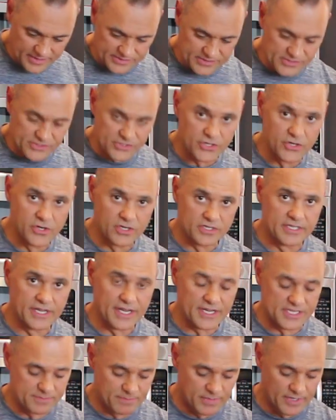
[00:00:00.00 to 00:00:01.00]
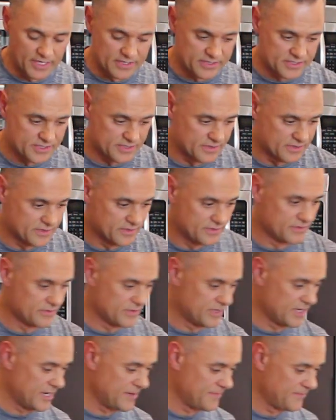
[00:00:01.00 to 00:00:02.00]
this is to your taste buds,
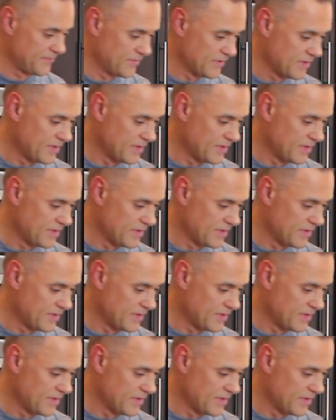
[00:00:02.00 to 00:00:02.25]
okay?